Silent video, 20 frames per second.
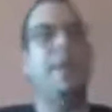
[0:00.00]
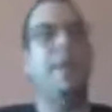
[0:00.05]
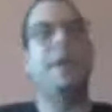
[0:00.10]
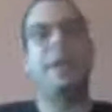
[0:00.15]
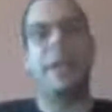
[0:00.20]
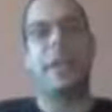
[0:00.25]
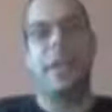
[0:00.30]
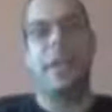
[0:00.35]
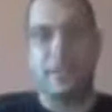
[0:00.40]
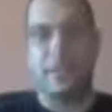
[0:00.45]

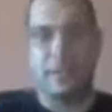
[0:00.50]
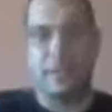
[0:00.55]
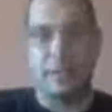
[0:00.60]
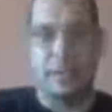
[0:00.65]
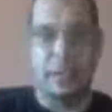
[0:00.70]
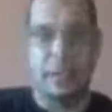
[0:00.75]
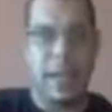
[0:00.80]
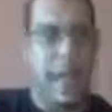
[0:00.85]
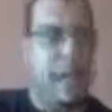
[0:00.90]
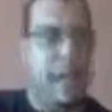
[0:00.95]
way better
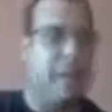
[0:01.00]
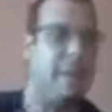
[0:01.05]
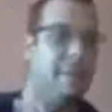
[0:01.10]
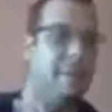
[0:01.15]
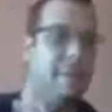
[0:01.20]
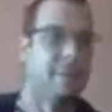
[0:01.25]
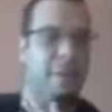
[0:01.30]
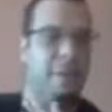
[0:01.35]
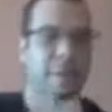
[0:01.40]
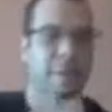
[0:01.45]
than this.
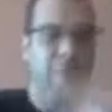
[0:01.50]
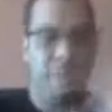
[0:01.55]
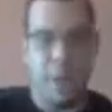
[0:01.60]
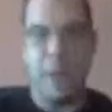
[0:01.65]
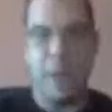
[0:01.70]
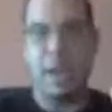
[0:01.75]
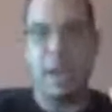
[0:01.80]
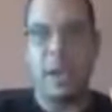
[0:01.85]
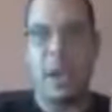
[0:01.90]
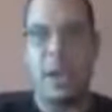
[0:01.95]
Like,
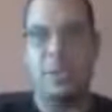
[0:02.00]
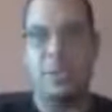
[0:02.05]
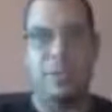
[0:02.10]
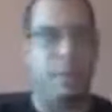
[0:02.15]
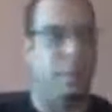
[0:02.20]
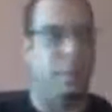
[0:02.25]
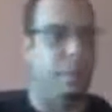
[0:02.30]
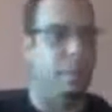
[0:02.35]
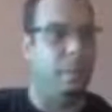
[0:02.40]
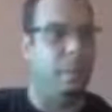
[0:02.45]

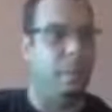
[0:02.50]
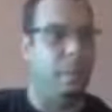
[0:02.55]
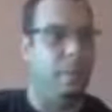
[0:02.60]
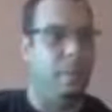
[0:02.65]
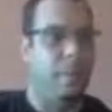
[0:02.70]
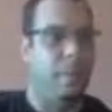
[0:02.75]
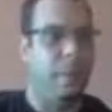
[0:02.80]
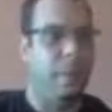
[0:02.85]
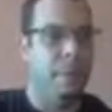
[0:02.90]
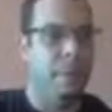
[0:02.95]
fucking awesome.
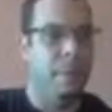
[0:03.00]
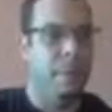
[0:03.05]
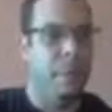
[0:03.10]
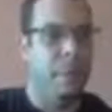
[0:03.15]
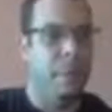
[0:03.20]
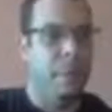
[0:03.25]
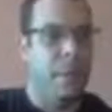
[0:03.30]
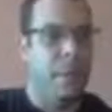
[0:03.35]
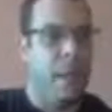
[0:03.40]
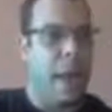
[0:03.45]

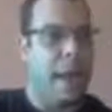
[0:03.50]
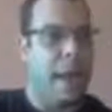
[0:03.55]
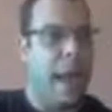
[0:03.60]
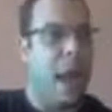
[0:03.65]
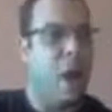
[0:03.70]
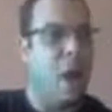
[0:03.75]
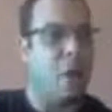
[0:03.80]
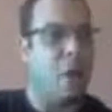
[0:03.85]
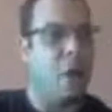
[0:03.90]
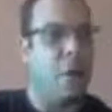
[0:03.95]

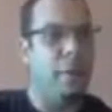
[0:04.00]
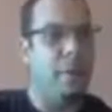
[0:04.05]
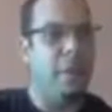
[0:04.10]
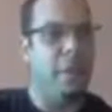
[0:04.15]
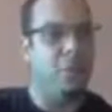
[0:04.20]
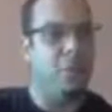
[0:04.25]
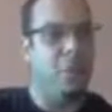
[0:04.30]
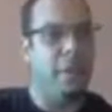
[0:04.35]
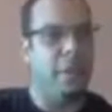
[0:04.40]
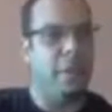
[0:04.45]
And
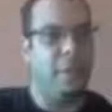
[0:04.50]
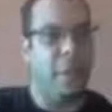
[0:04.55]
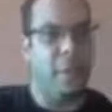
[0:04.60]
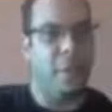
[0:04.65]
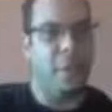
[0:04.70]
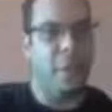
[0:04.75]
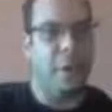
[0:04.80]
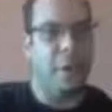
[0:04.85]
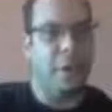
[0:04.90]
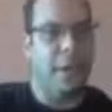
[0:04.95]
how come this
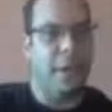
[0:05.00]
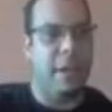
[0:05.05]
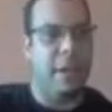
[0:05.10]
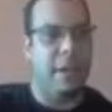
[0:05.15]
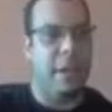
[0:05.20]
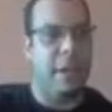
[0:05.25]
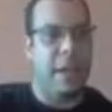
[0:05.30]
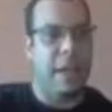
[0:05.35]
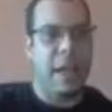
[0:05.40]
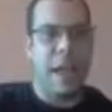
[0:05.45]
one is
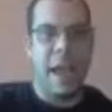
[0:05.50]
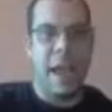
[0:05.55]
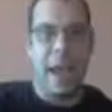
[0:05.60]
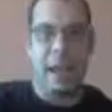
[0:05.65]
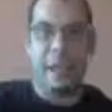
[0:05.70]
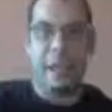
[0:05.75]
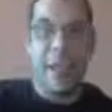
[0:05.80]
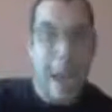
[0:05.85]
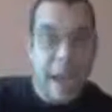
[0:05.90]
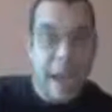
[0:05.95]
converting
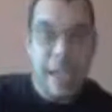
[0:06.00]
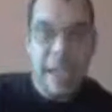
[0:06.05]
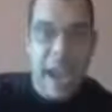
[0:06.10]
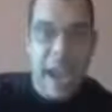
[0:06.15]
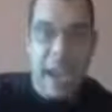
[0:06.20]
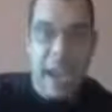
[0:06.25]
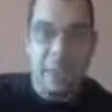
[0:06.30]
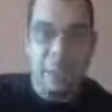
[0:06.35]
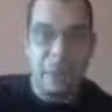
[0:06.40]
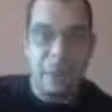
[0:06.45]

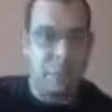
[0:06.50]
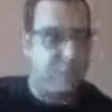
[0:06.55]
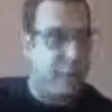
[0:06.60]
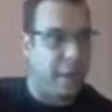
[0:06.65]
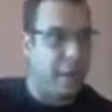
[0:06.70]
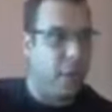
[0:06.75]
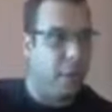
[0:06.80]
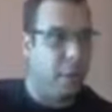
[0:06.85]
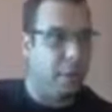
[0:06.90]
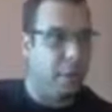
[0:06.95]
at
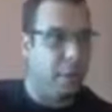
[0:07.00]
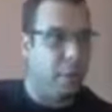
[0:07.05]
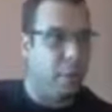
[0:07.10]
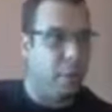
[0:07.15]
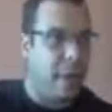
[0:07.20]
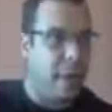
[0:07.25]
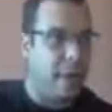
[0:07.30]
38%